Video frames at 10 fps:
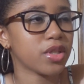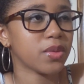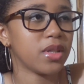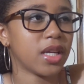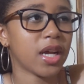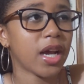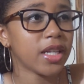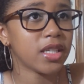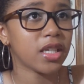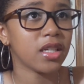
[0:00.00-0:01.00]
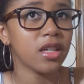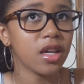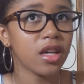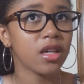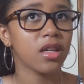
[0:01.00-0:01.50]
it was something that i did
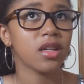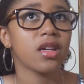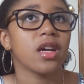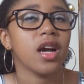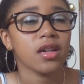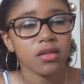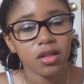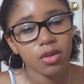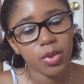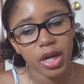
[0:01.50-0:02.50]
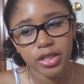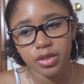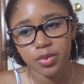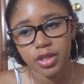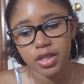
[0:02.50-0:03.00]
i don't know but i
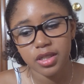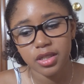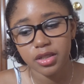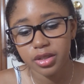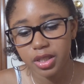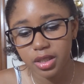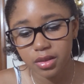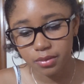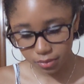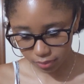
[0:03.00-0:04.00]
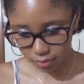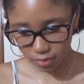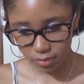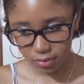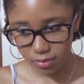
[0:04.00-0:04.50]
just been considering
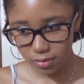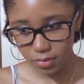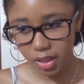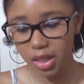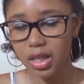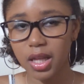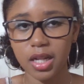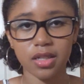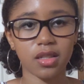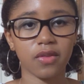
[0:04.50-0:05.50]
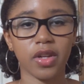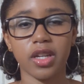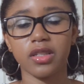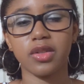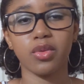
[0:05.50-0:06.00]
a lot of stuff like
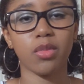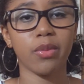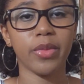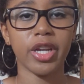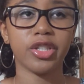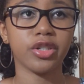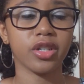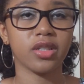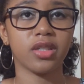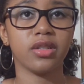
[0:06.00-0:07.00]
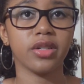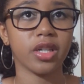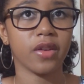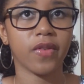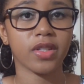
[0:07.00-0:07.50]
considering my major
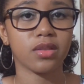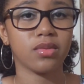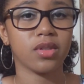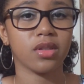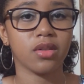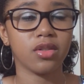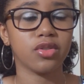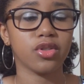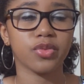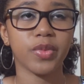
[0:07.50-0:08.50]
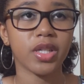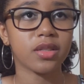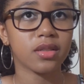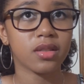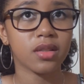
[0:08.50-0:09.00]
considering if i still want to go to george
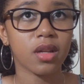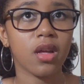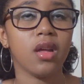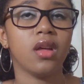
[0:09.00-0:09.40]
mason